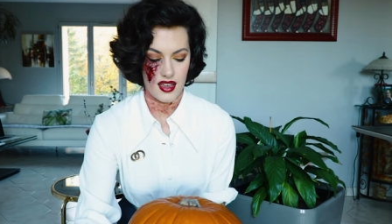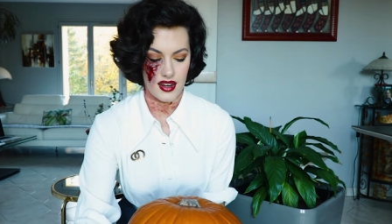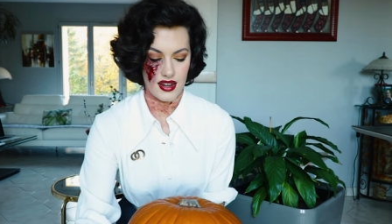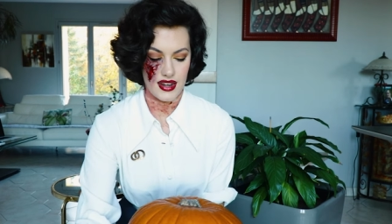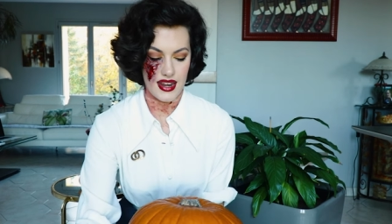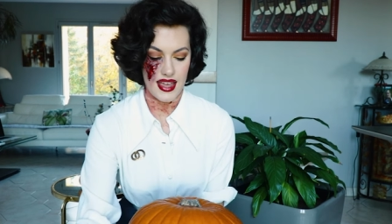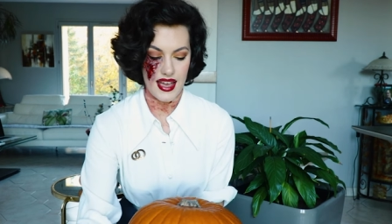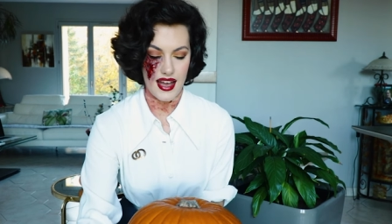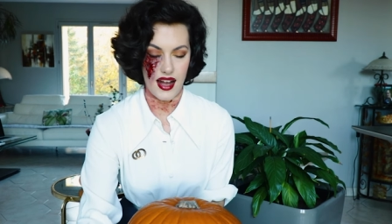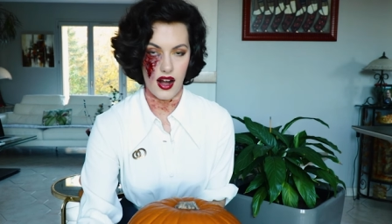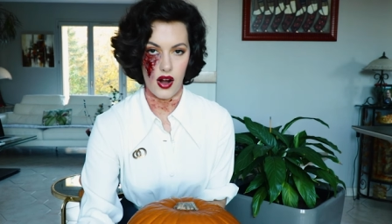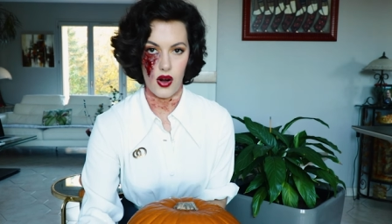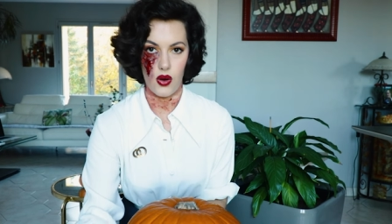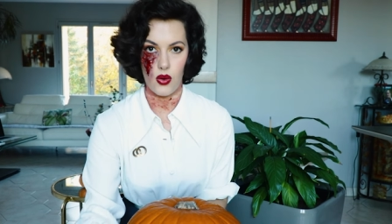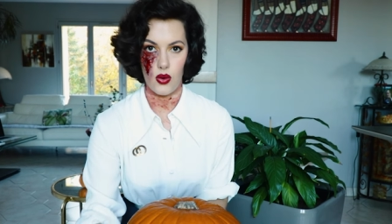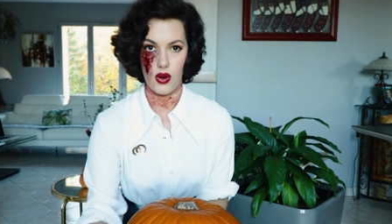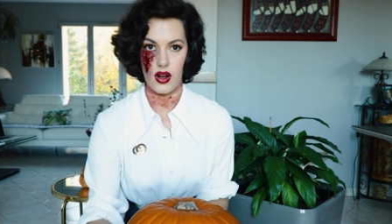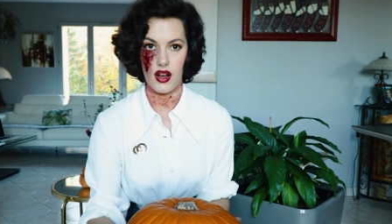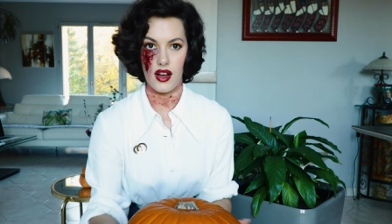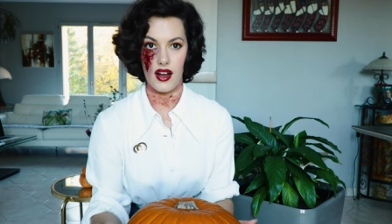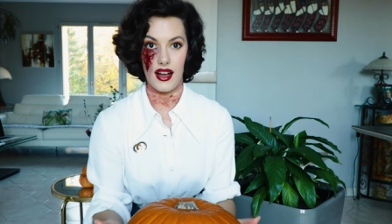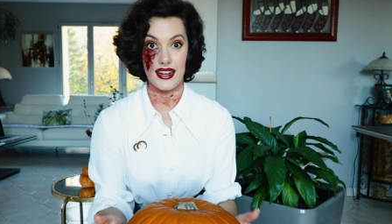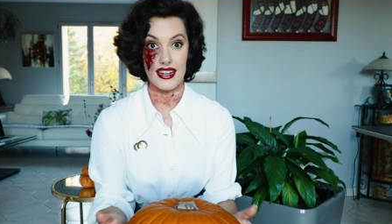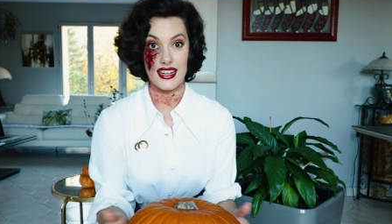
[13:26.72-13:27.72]
Now
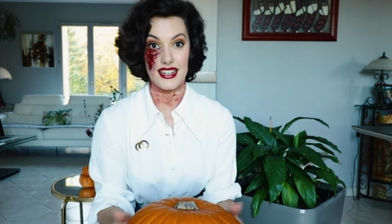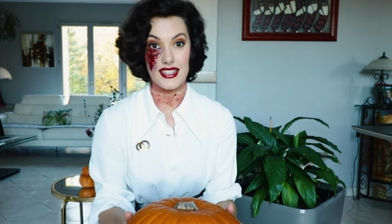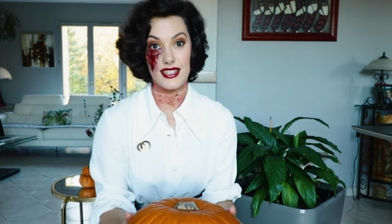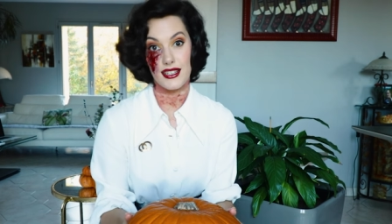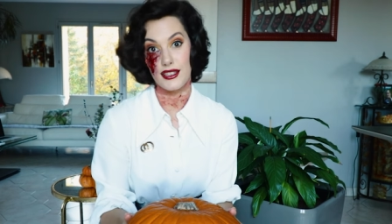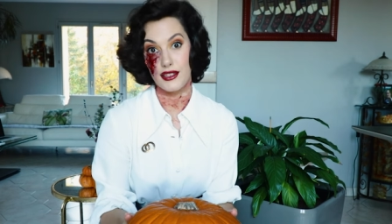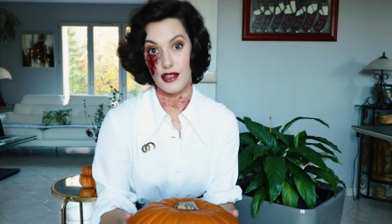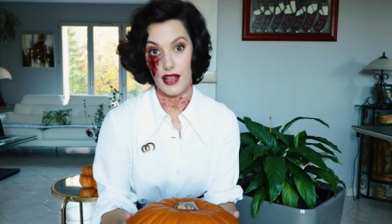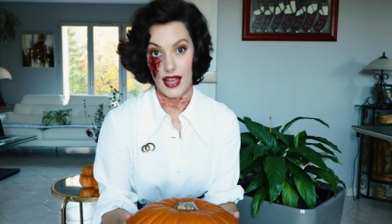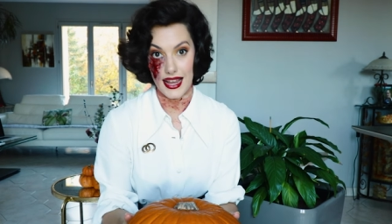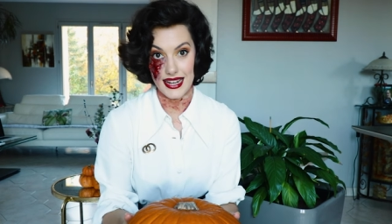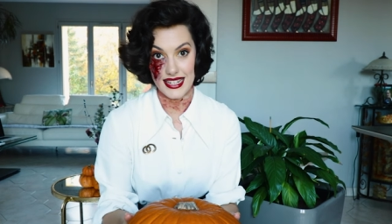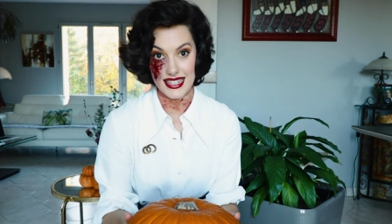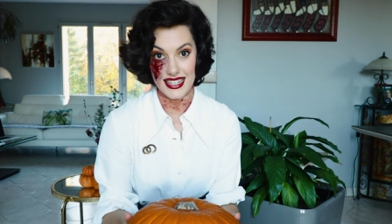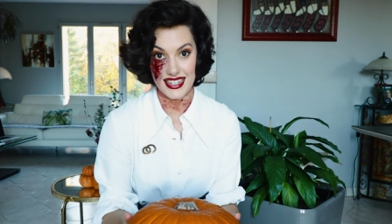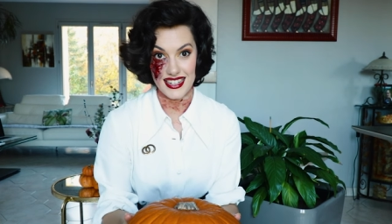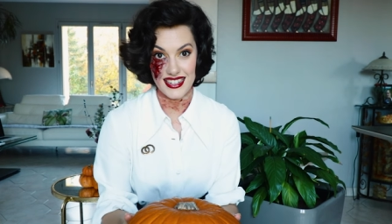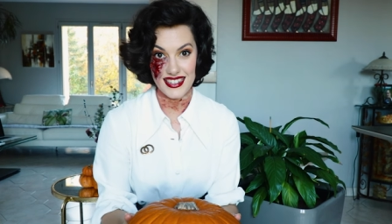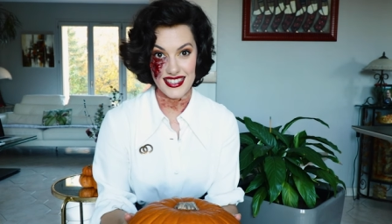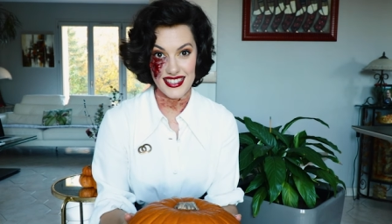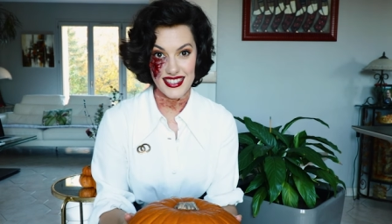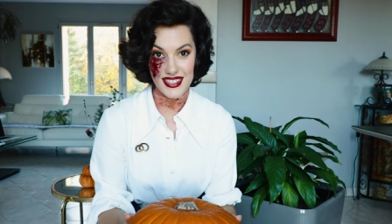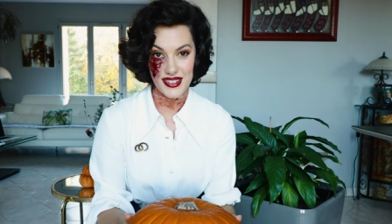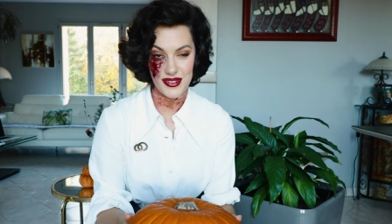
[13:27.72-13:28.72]
I need to light
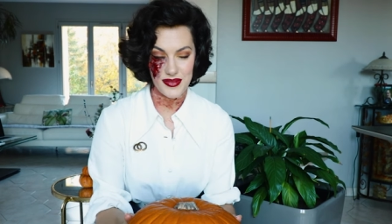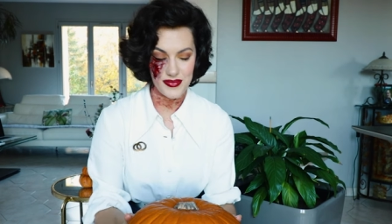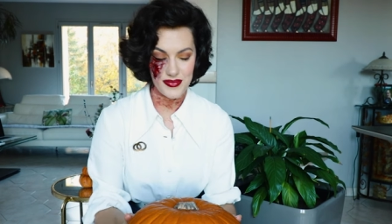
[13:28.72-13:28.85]
it.